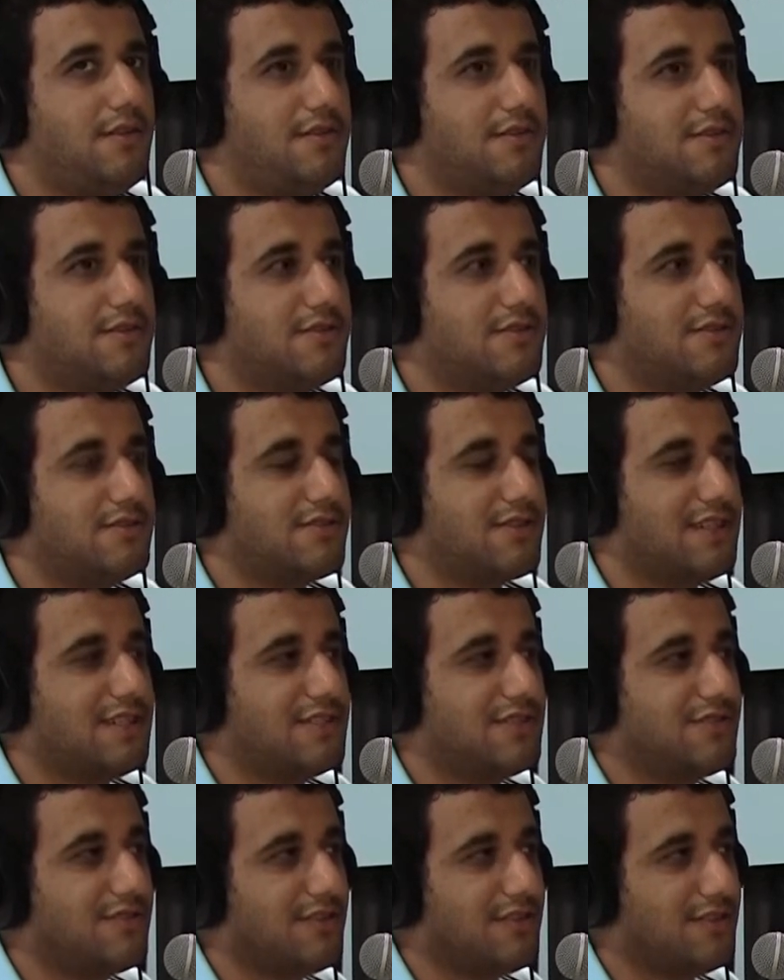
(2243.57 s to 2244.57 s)
this is
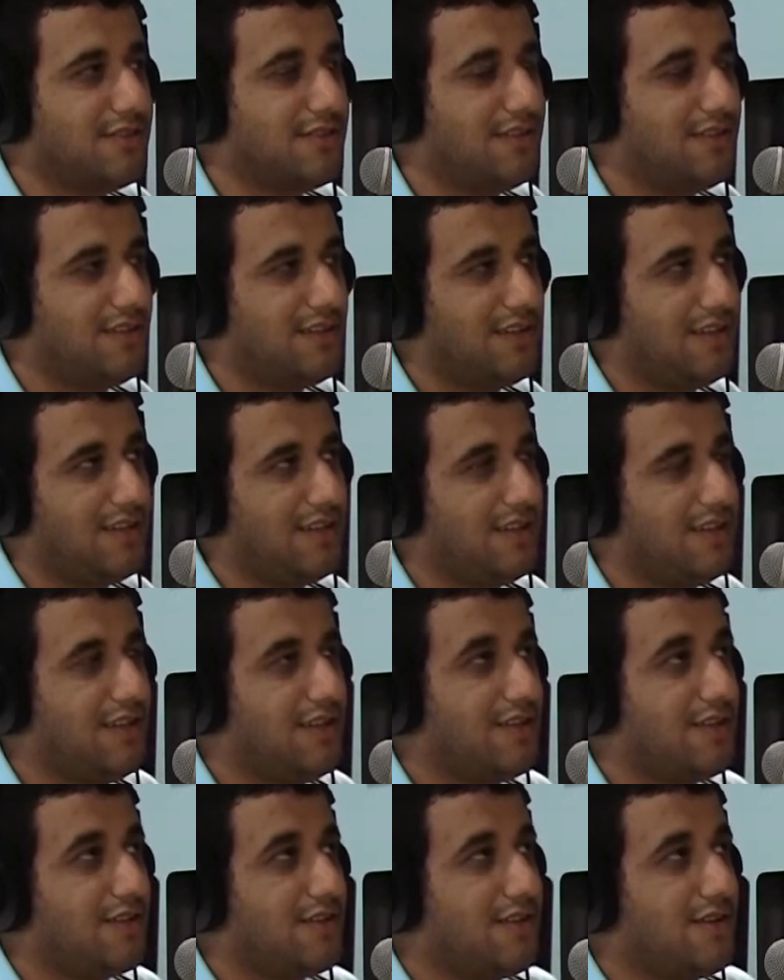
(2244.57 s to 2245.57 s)
stressful.
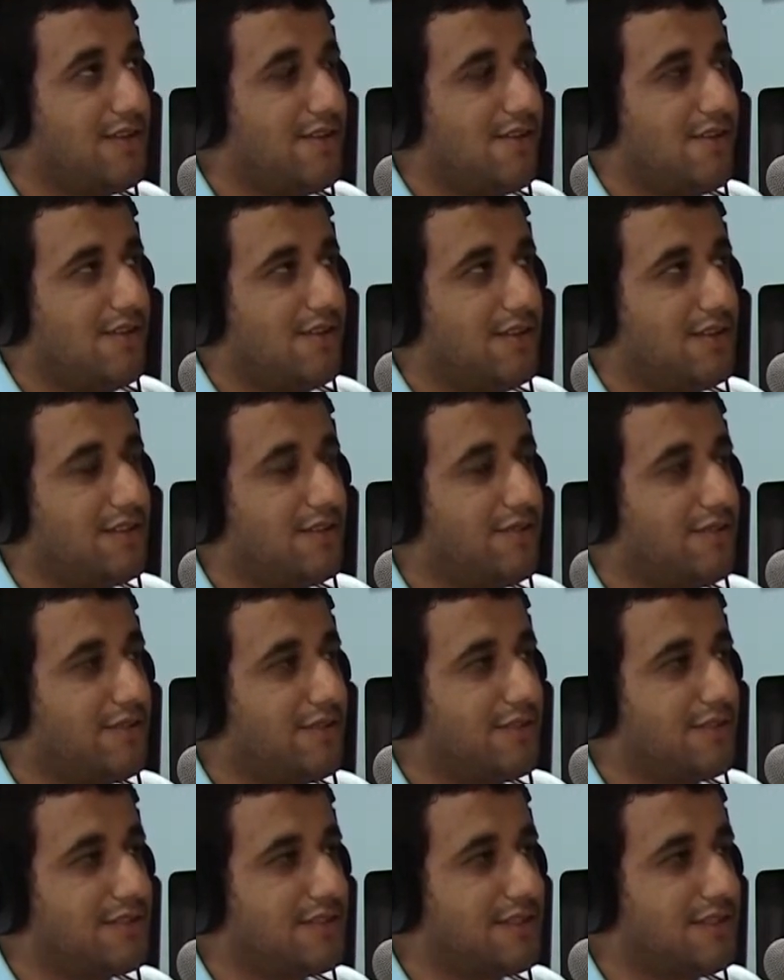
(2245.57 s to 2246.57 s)
Like, for
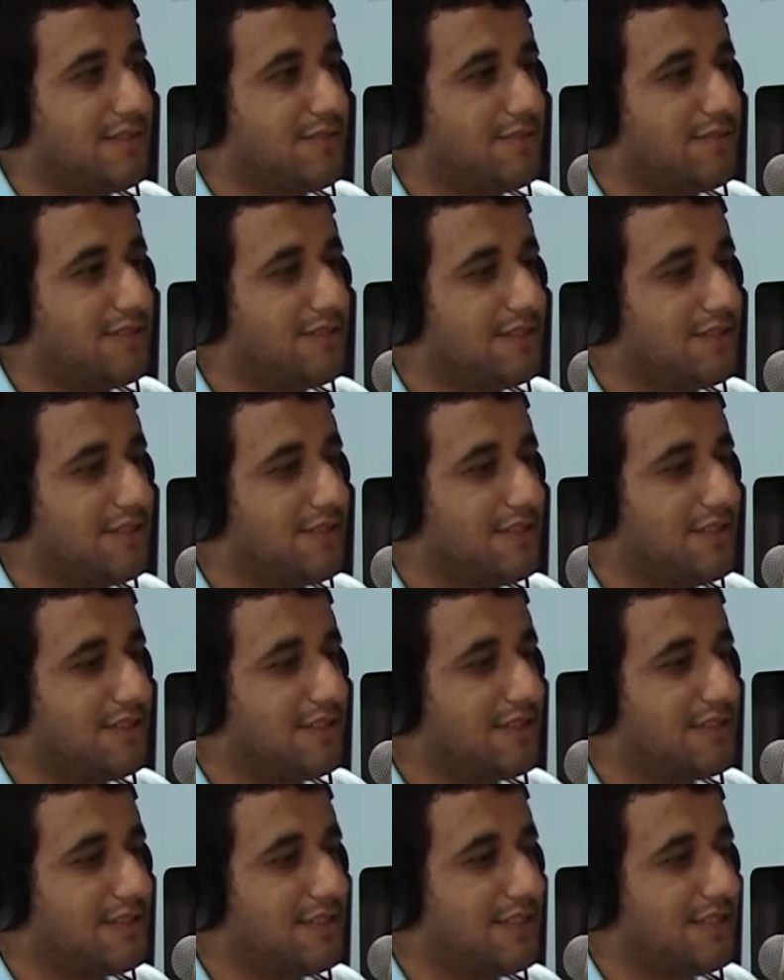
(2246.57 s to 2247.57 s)
example, I
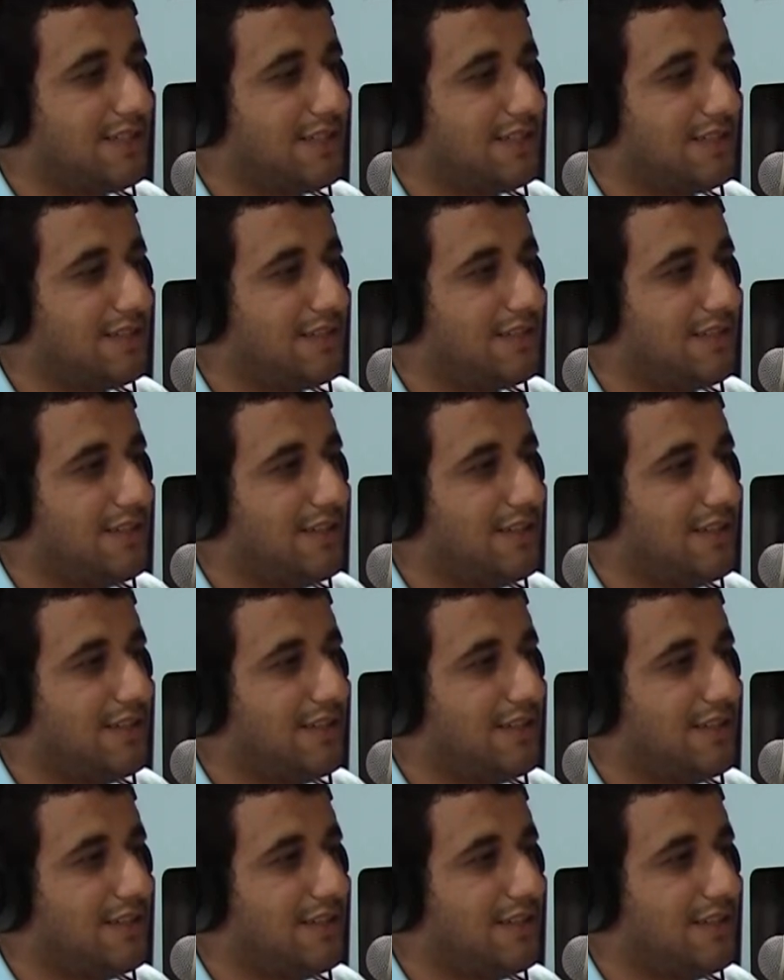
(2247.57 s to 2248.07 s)
say,